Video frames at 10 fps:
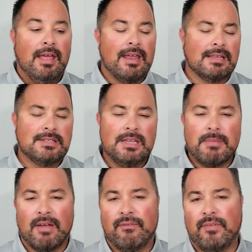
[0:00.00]
and I see
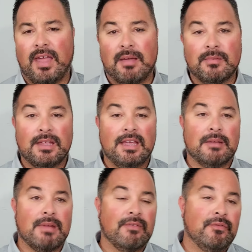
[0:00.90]
my family
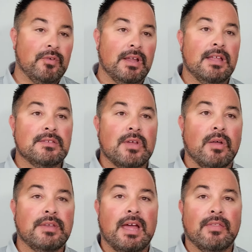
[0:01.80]
and my friends
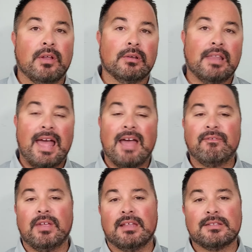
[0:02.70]
all down there
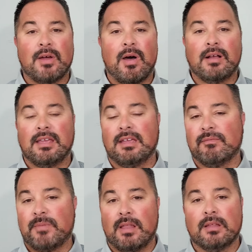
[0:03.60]
laughing and talking
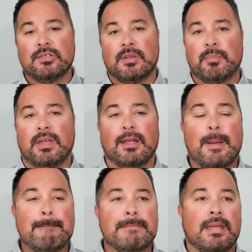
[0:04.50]
and fellowshipping.